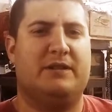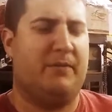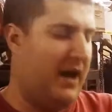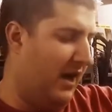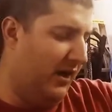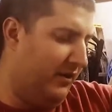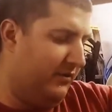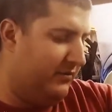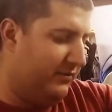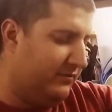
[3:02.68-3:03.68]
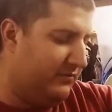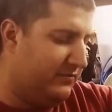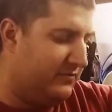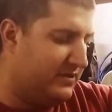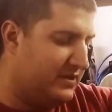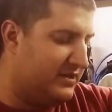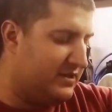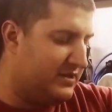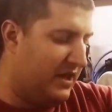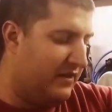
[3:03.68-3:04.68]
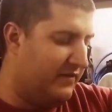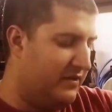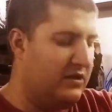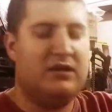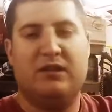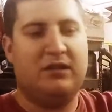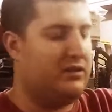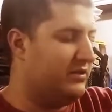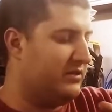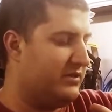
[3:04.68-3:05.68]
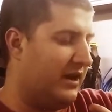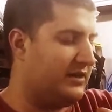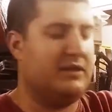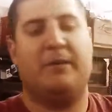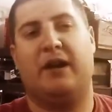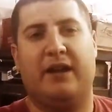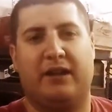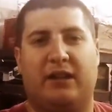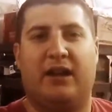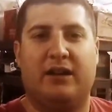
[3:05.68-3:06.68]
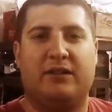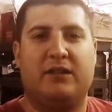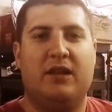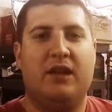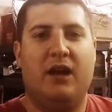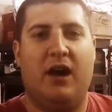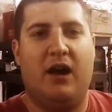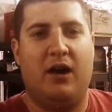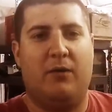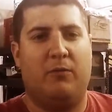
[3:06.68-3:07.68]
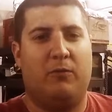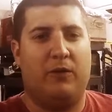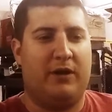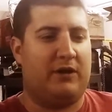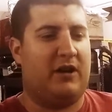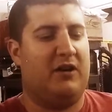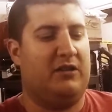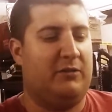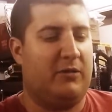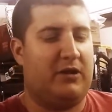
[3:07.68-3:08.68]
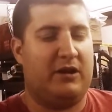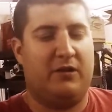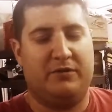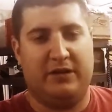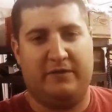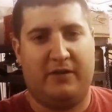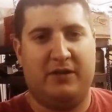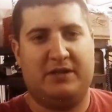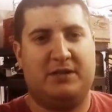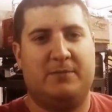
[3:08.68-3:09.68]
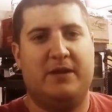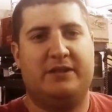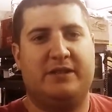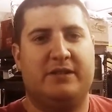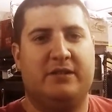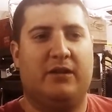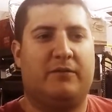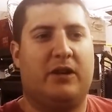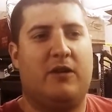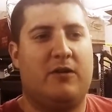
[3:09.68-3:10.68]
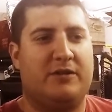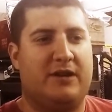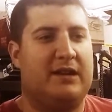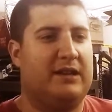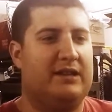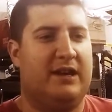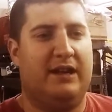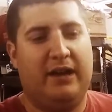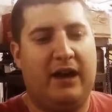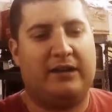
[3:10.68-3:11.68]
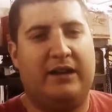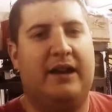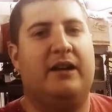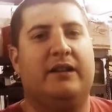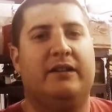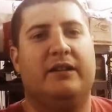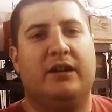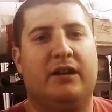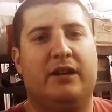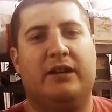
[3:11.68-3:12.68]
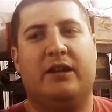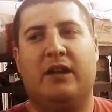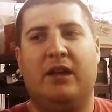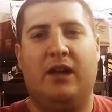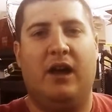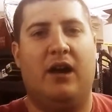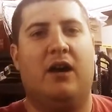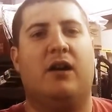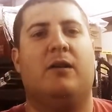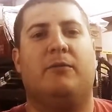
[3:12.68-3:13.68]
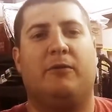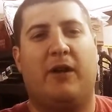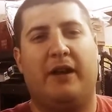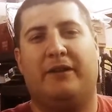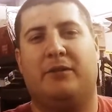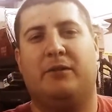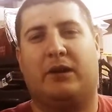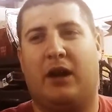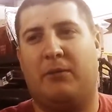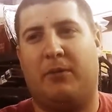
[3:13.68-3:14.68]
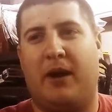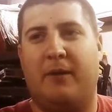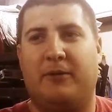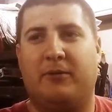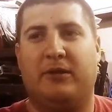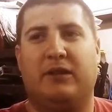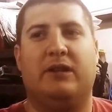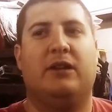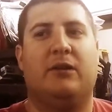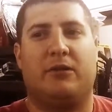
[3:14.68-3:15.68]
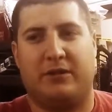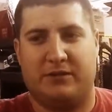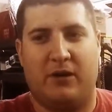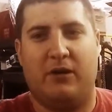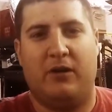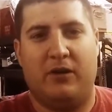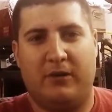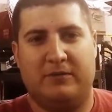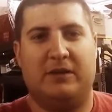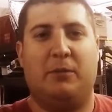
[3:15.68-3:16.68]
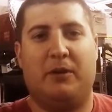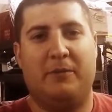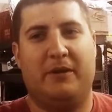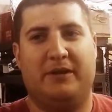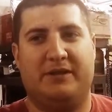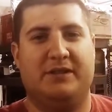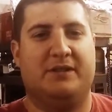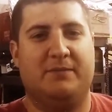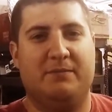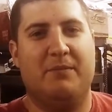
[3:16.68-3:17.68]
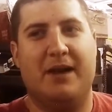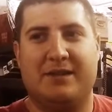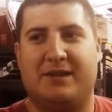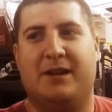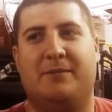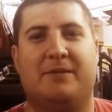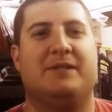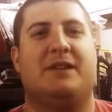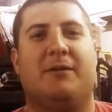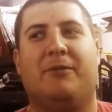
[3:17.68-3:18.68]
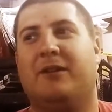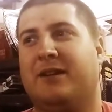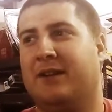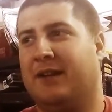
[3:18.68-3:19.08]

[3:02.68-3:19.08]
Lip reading: about 7-ish, actually about 8 o'clock. We are currently working on the front suspension of the car, trying to get that knocked out and done. We ran into a couple problems with the lower control arms. They were pretty much just messed up in summary.